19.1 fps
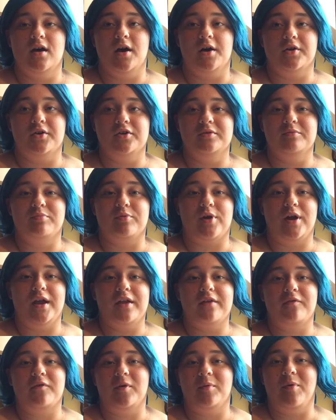a good
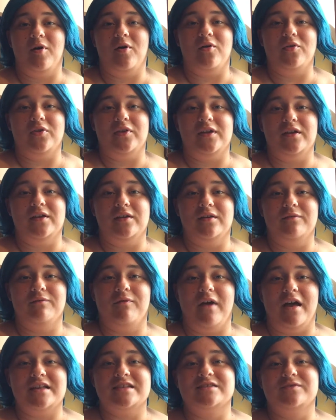break from all the
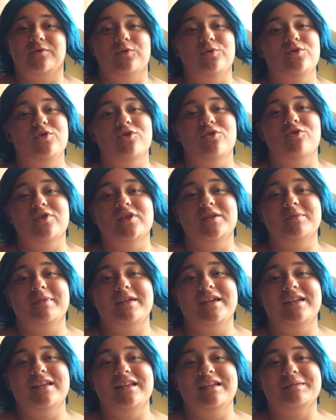fast food you're going to be
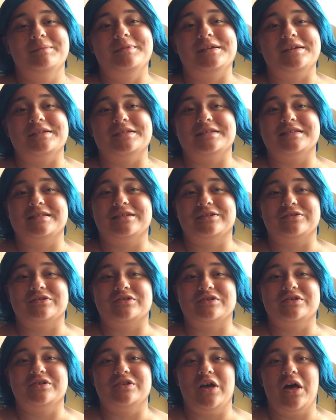eating, because
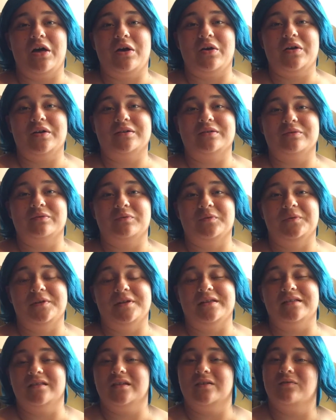there's not
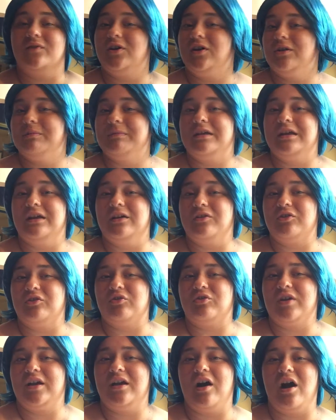really very many other
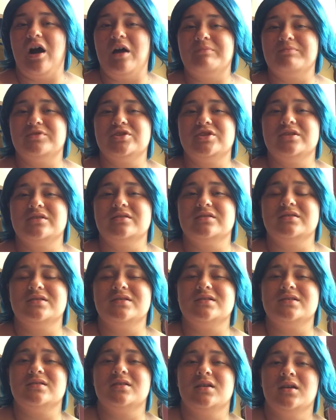great
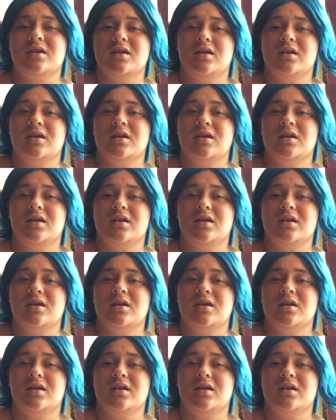options